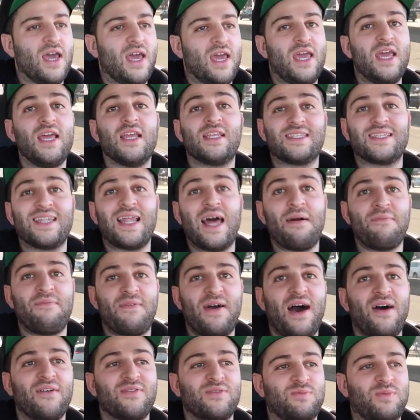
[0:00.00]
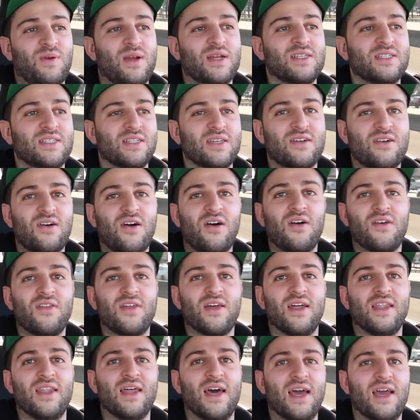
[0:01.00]
he slapped valve springs in the car
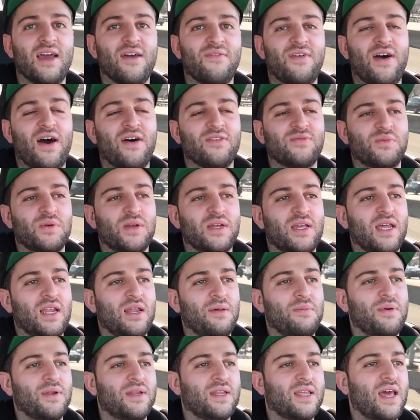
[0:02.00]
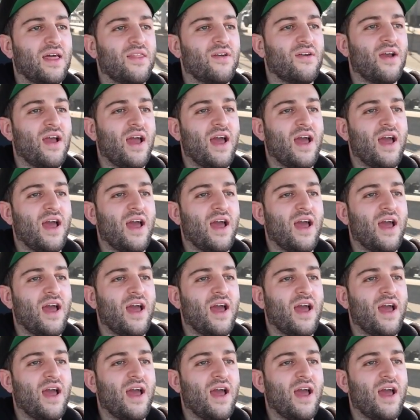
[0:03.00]
the other day, a valve spring kit he put together,